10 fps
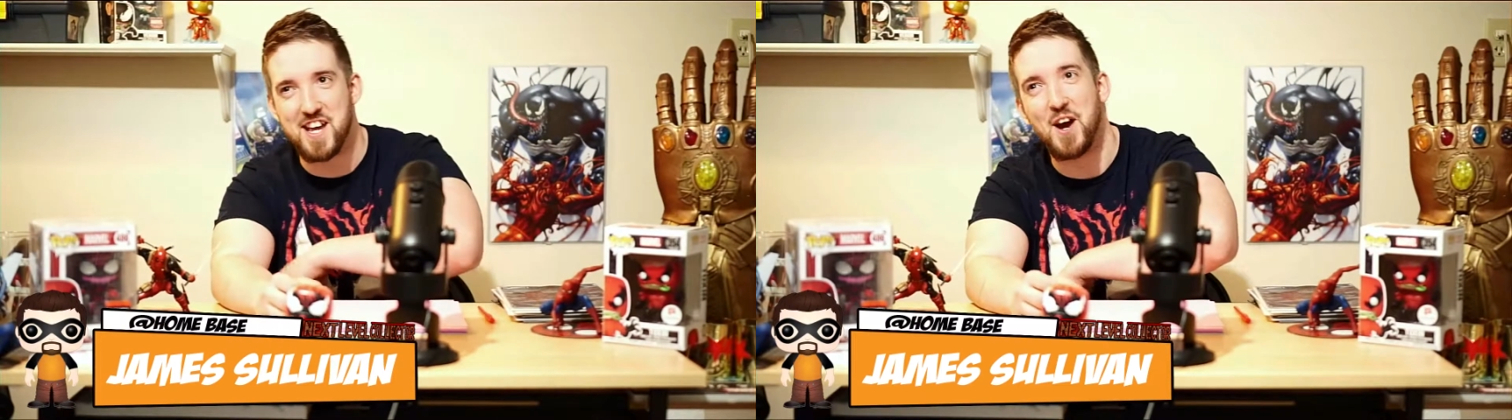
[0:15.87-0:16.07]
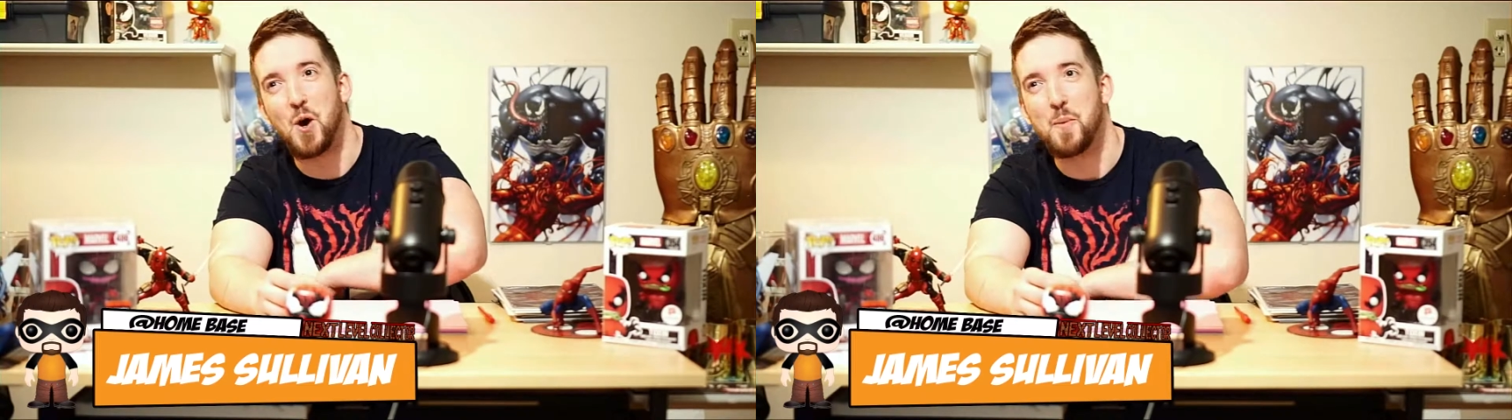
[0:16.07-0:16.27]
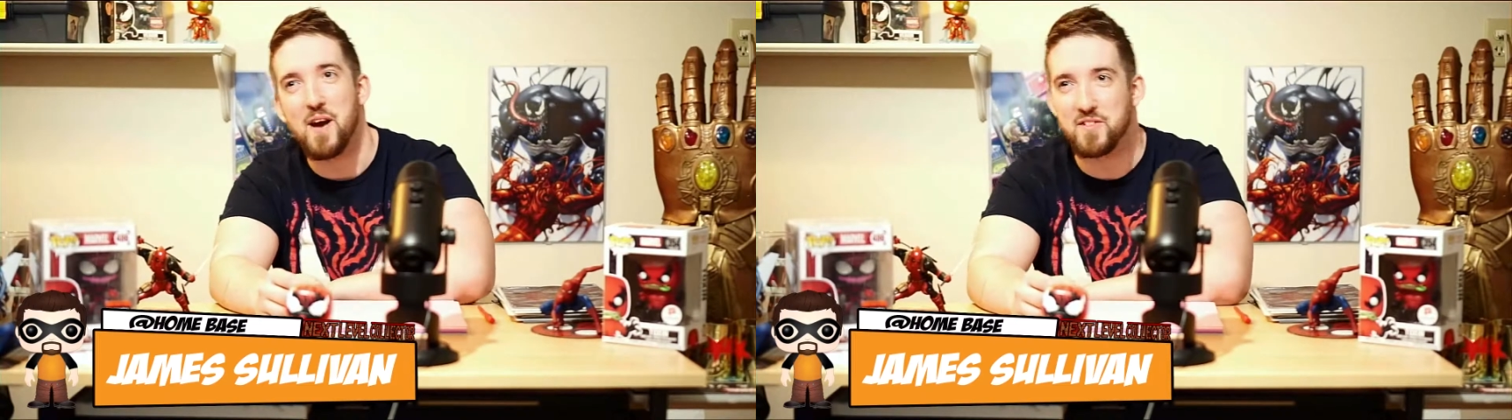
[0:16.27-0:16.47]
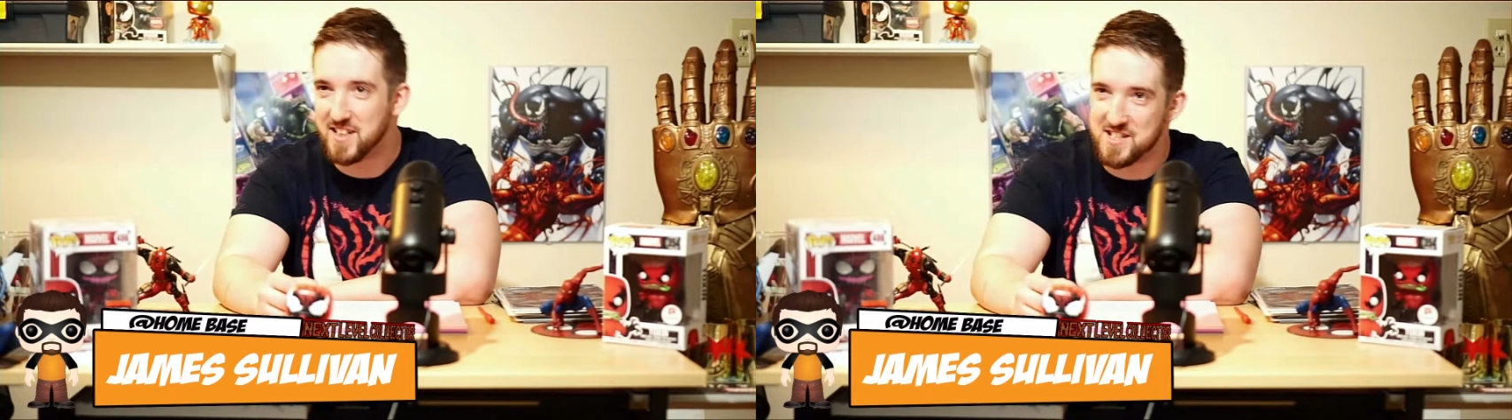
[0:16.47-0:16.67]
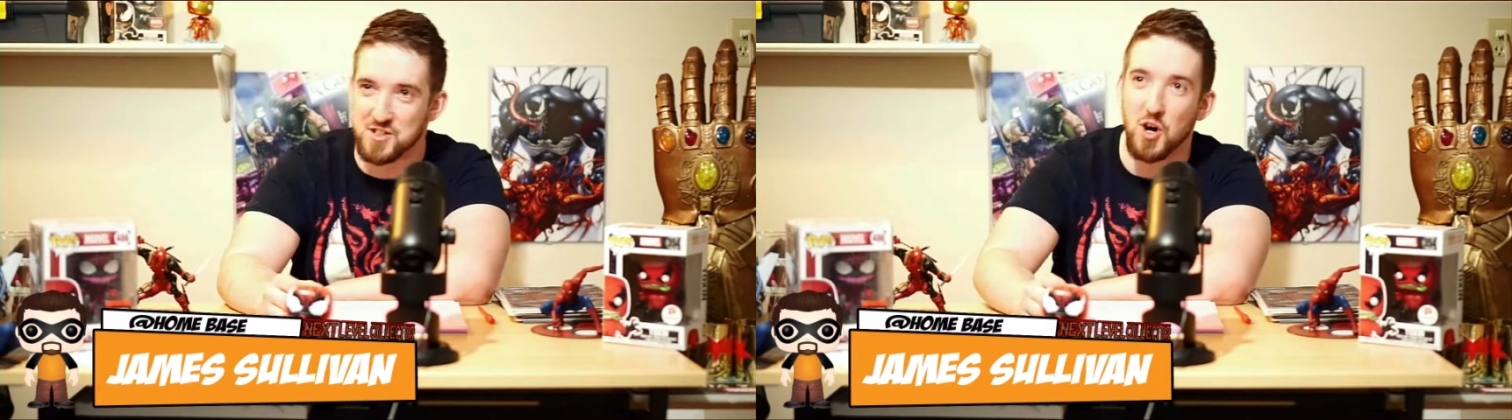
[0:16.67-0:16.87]
I hope
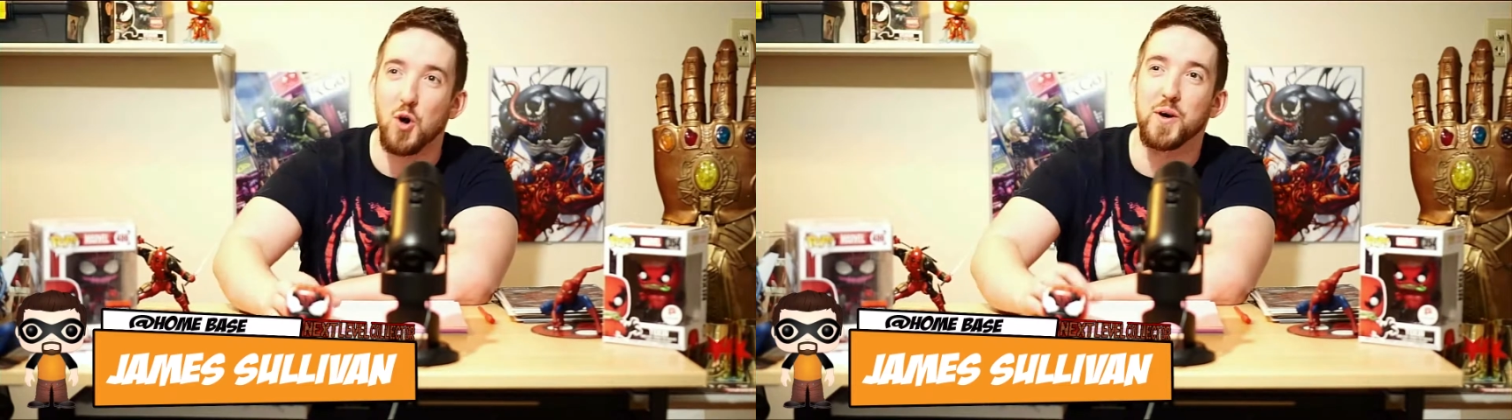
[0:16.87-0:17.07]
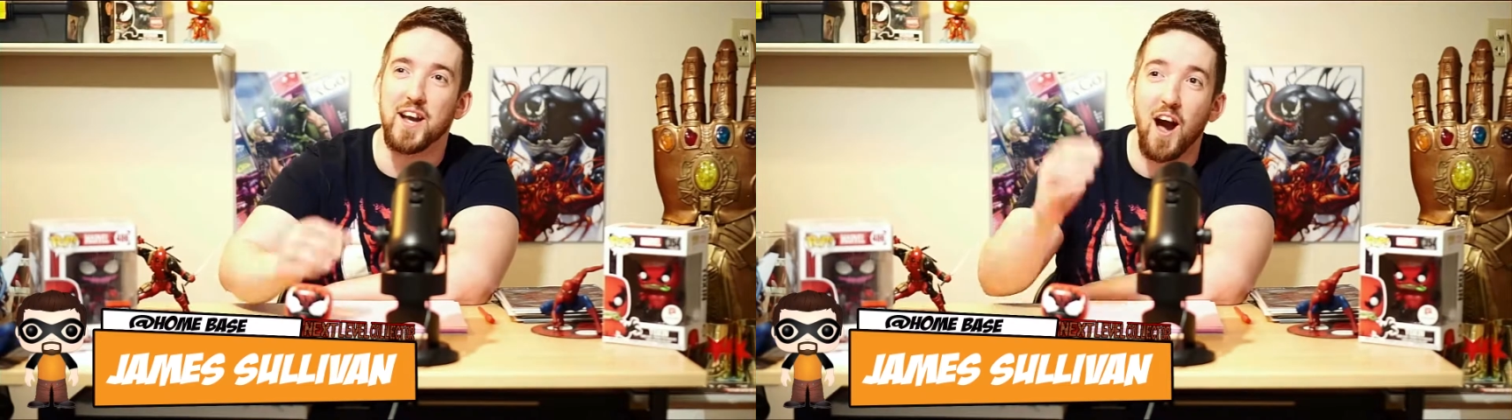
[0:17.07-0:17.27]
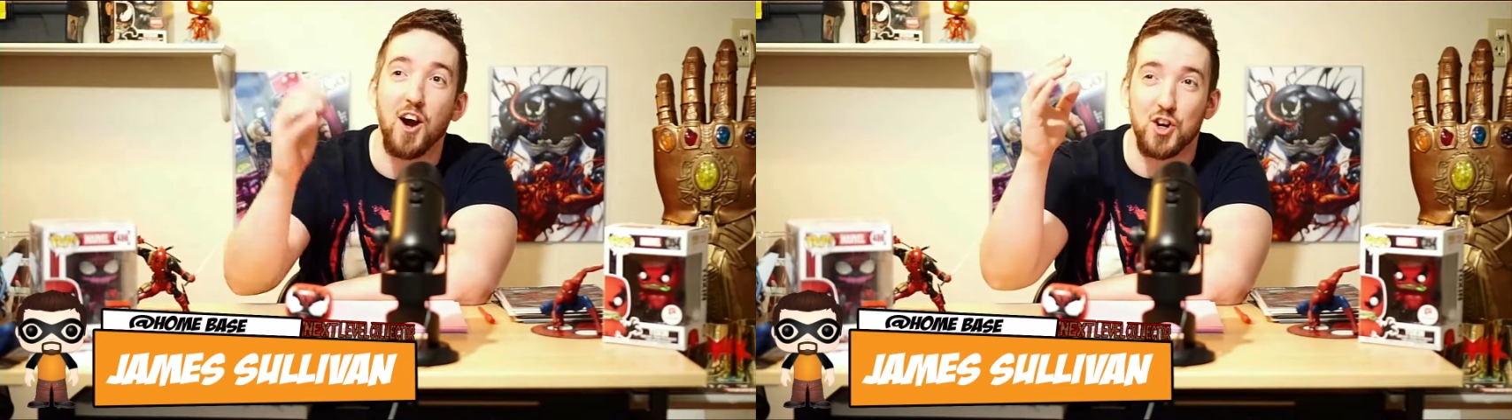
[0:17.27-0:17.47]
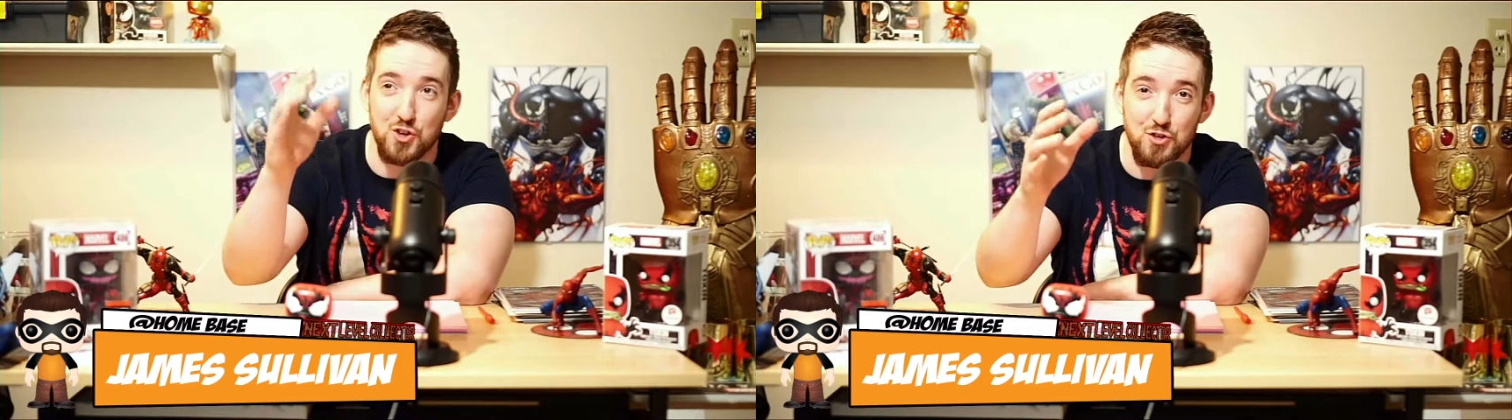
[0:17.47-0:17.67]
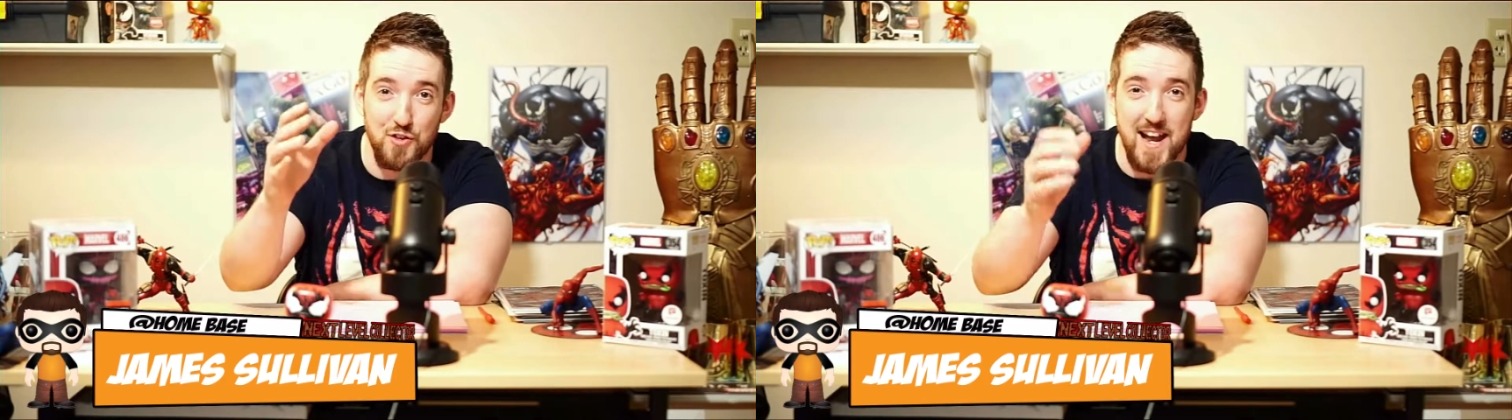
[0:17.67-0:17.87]
everything is going
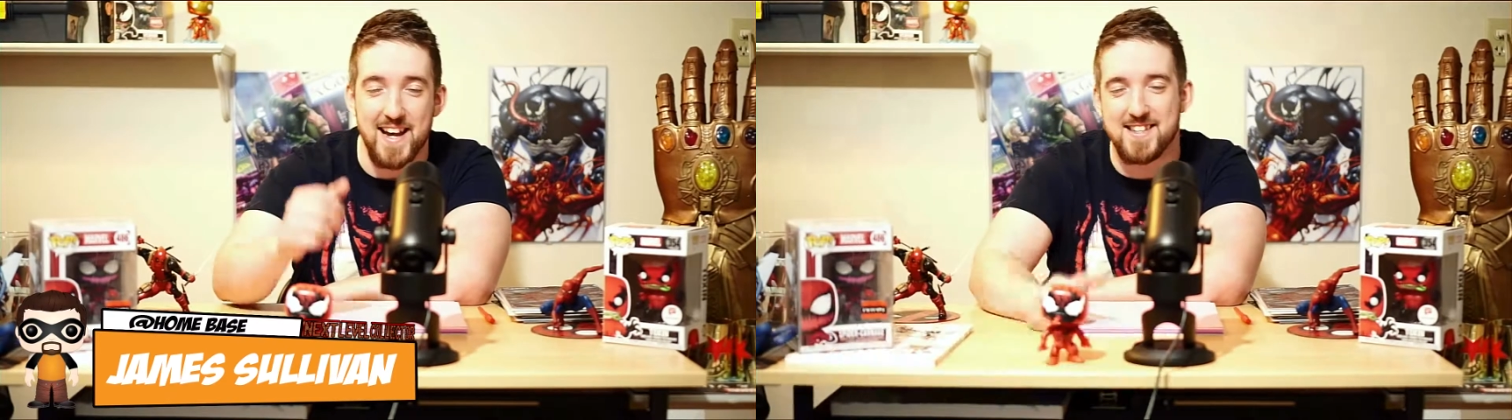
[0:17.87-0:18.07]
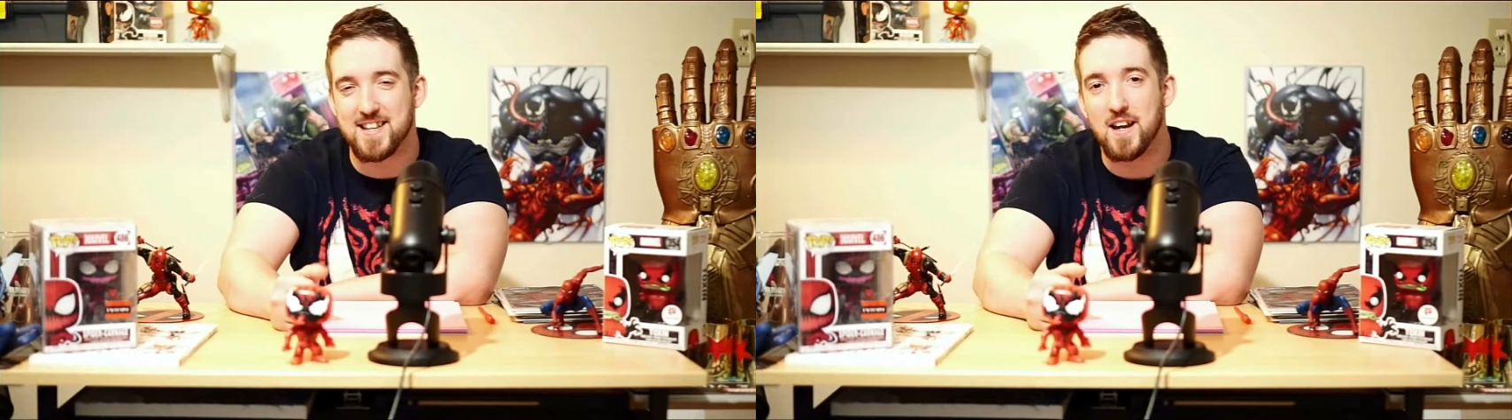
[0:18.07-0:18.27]
great.